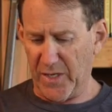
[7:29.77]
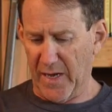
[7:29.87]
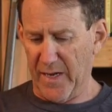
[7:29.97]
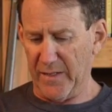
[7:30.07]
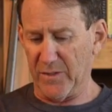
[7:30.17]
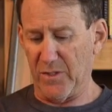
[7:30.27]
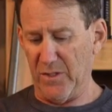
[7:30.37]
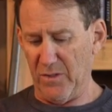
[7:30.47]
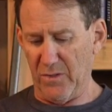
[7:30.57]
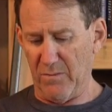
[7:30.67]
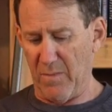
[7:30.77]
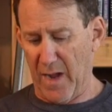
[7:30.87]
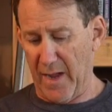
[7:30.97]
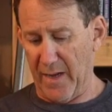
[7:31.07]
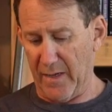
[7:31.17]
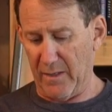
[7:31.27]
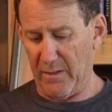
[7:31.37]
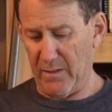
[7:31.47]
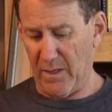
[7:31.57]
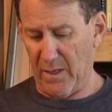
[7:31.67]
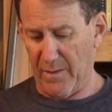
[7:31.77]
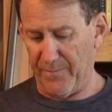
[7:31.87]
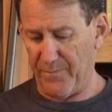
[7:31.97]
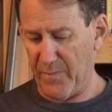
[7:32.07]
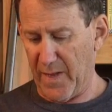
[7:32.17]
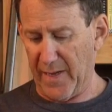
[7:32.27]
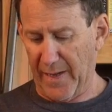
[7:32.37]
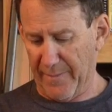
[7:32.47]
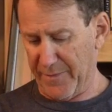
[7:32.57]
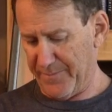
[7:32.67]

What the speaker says: and to my headlamp.